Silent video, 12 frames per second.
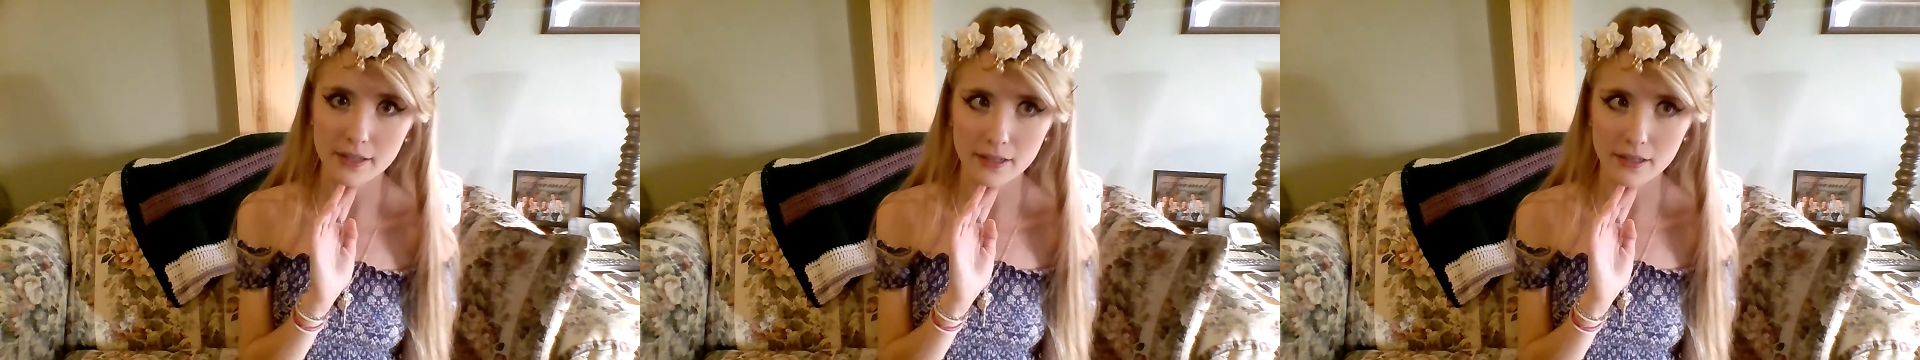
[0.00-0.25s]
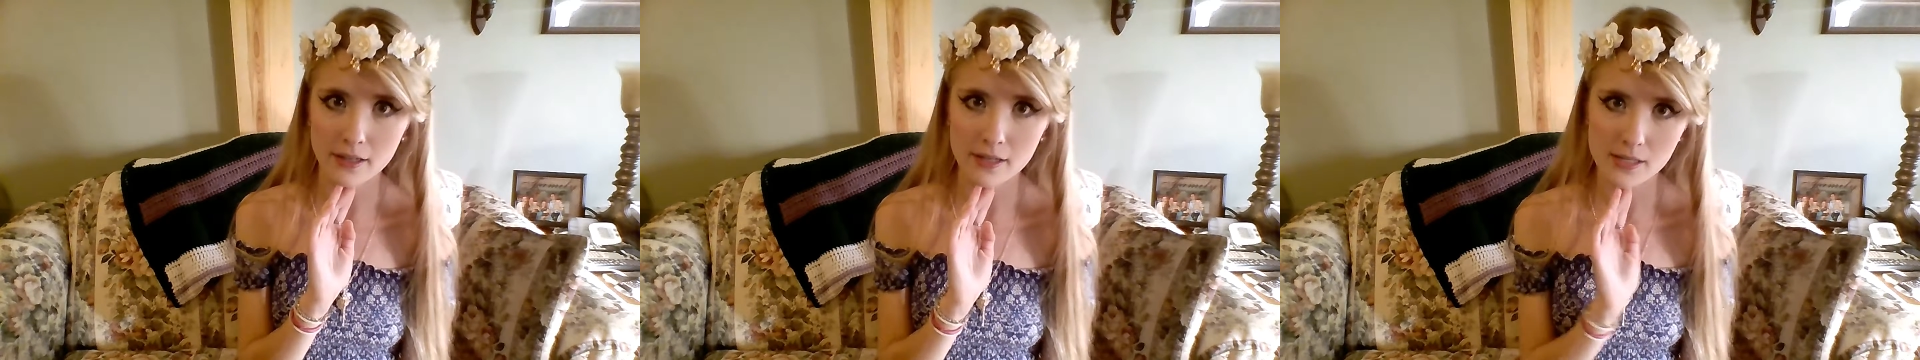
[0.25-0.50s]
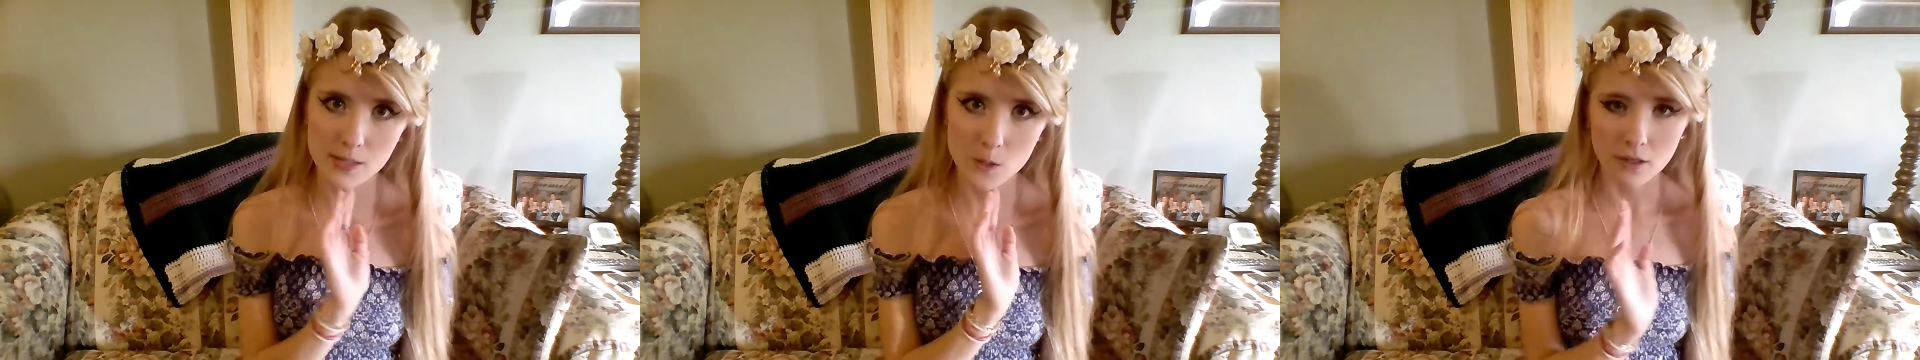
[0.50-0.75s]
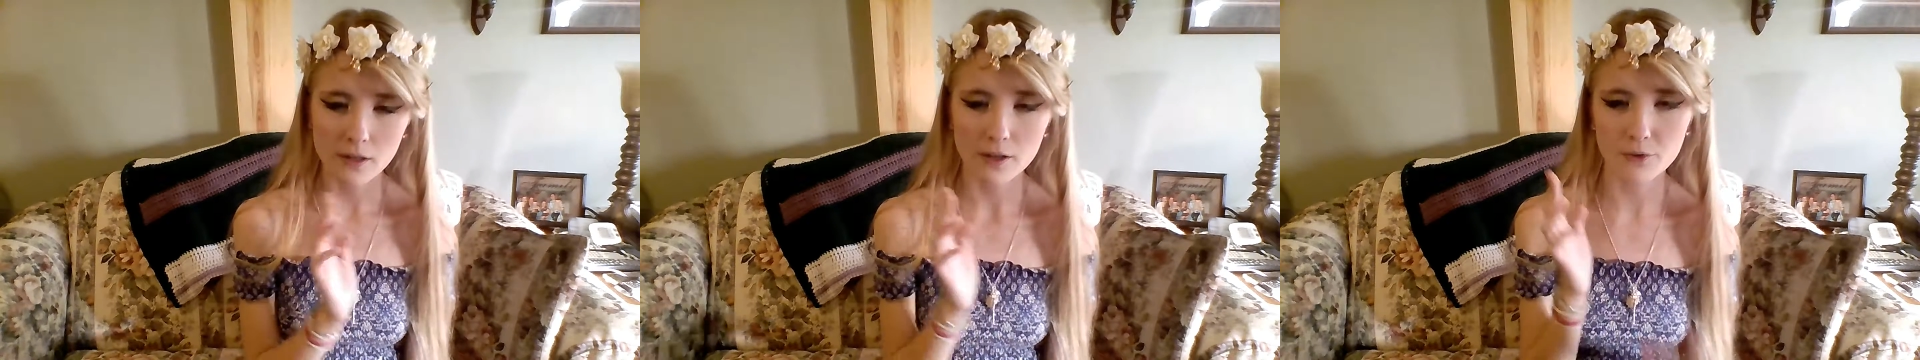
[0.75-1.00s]
And
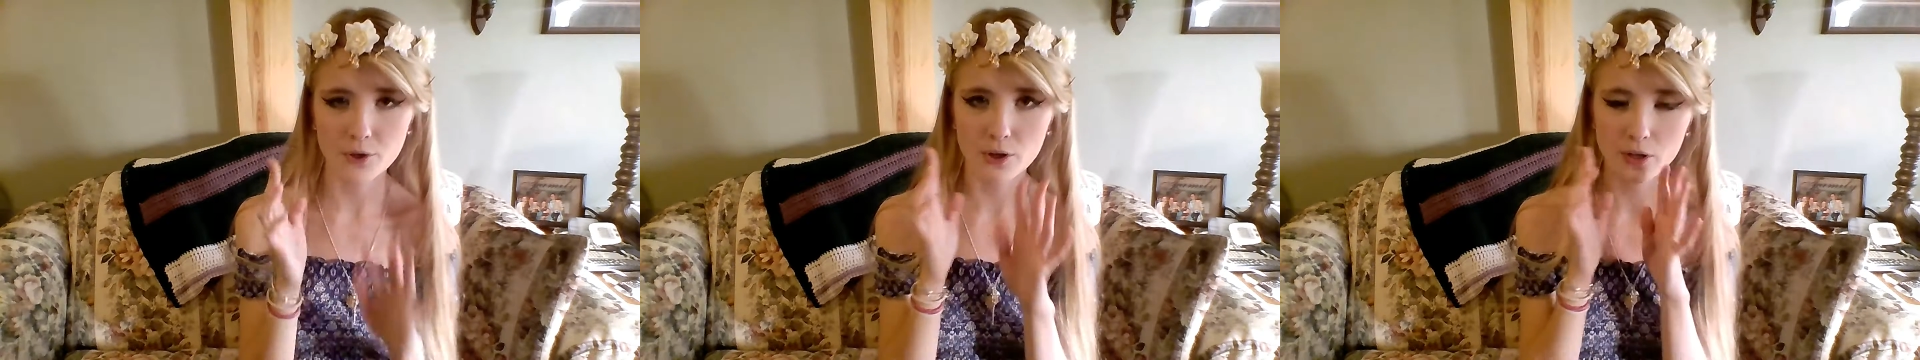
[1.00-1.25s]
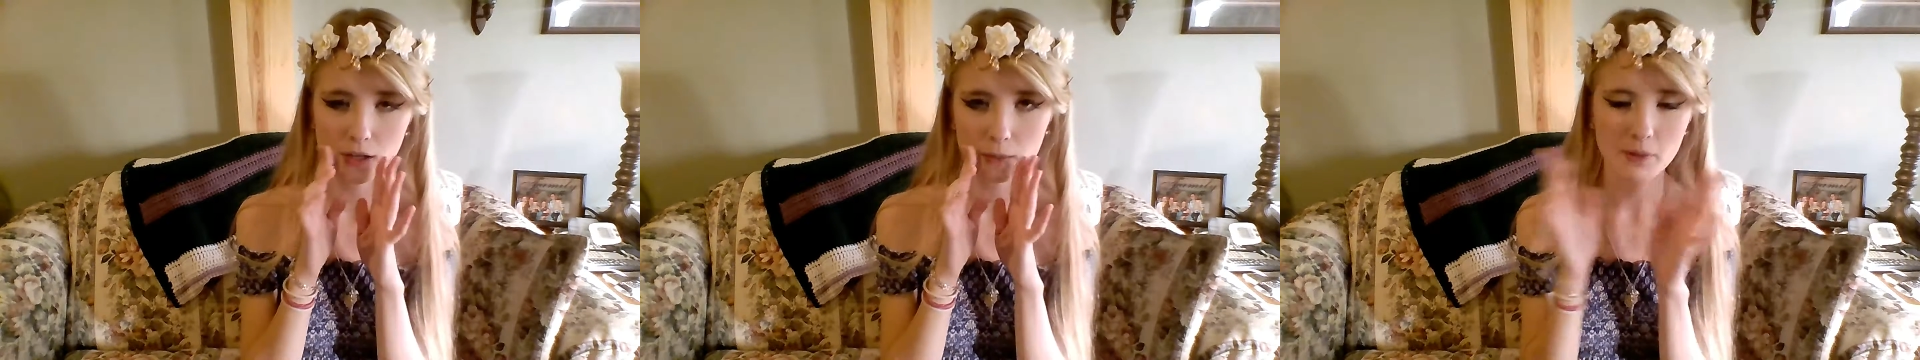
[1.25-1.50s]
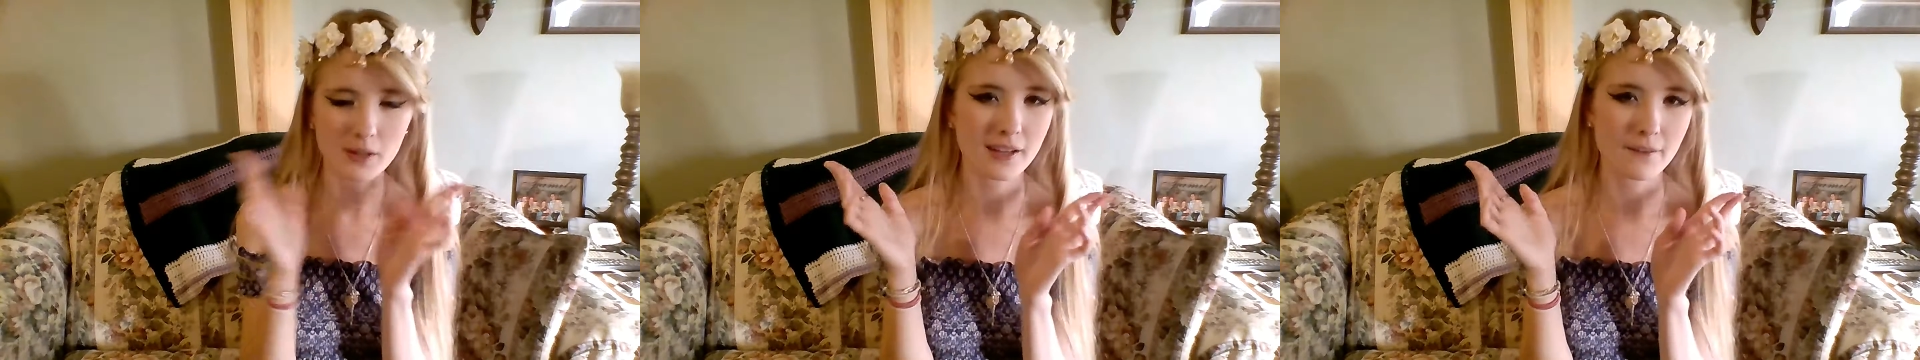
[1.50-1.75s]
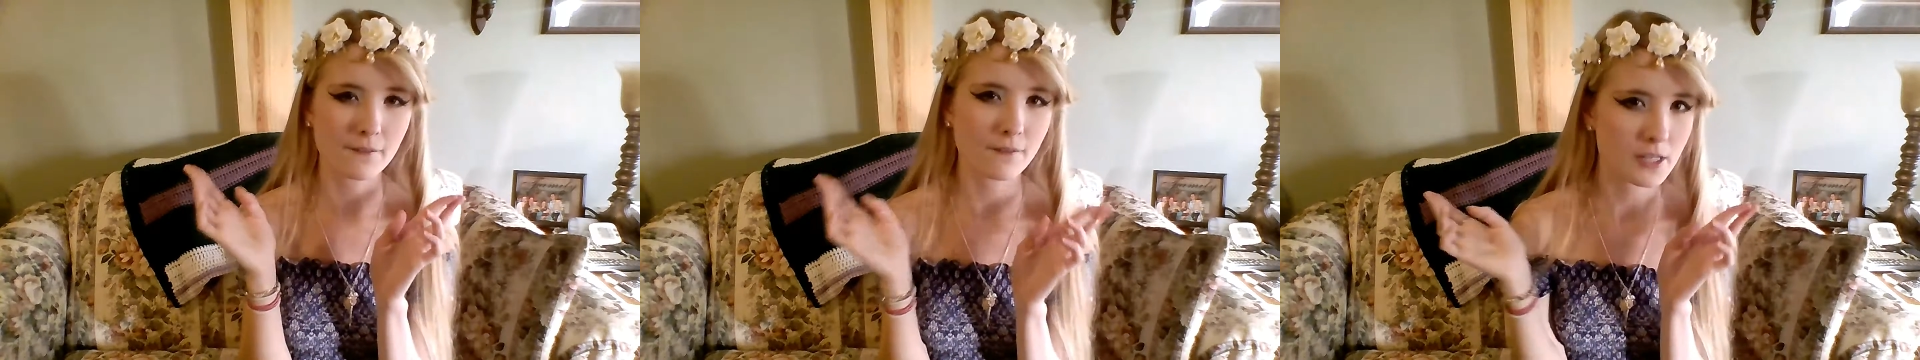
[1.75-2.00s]
if you're gonna be
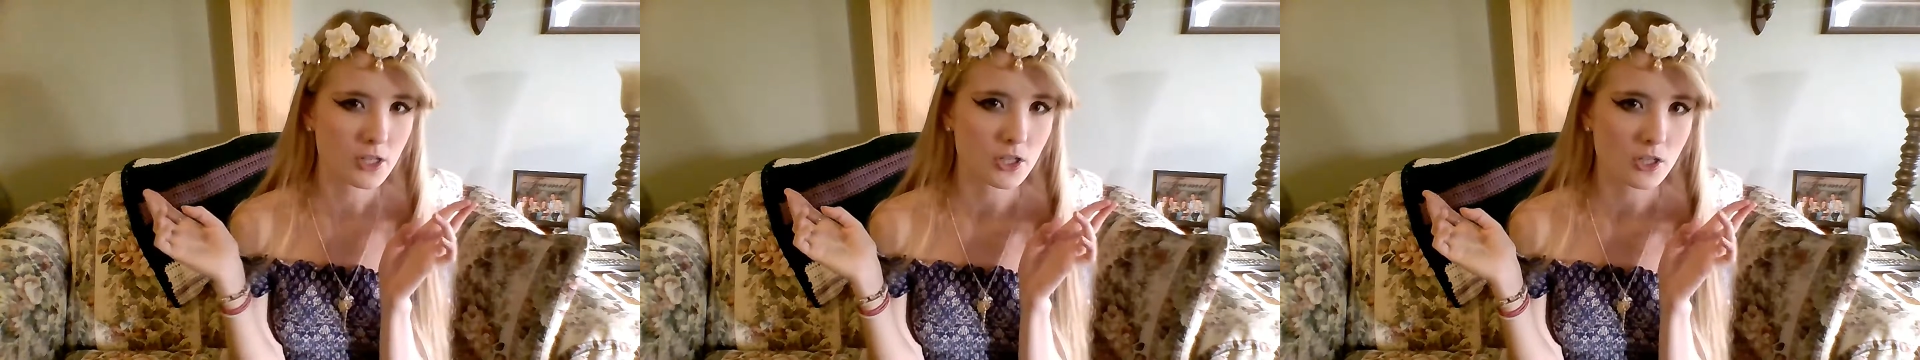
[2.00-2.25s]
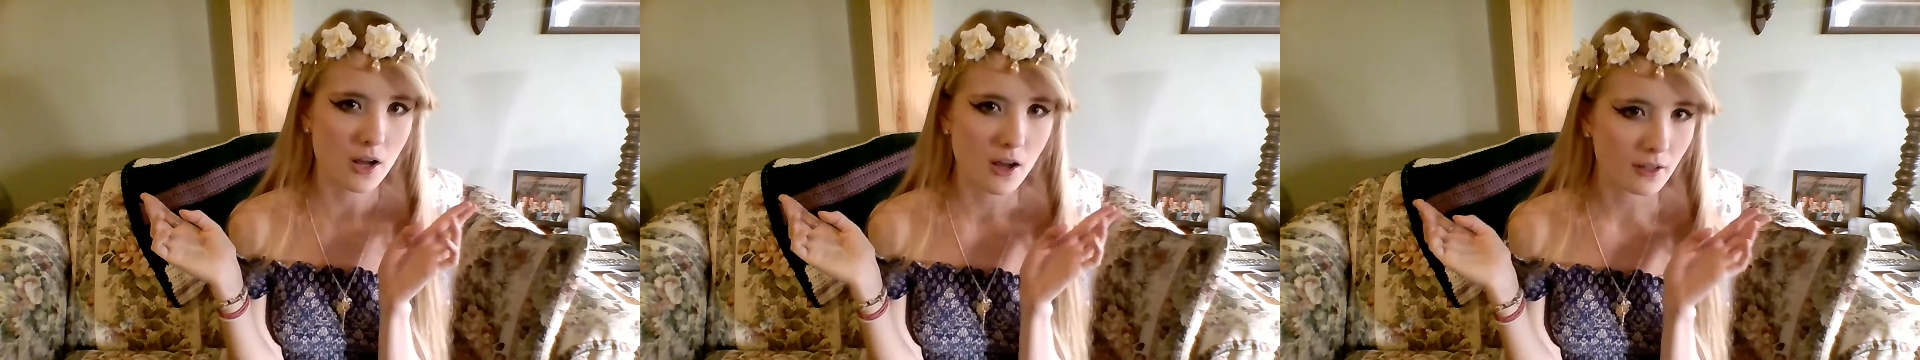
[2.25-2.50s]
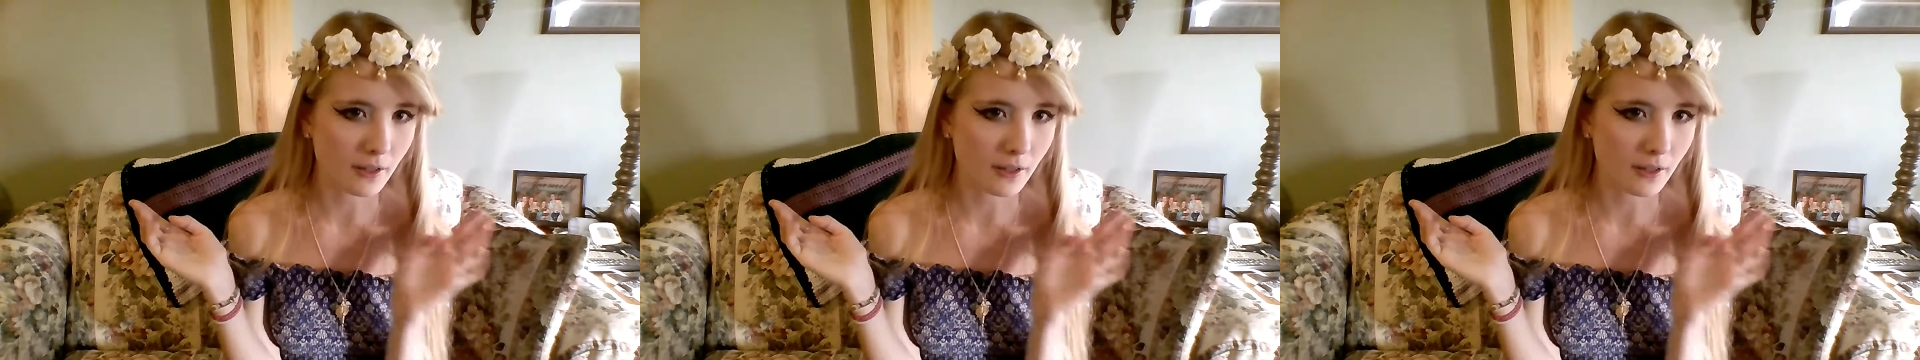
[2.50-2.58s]
like a French doll,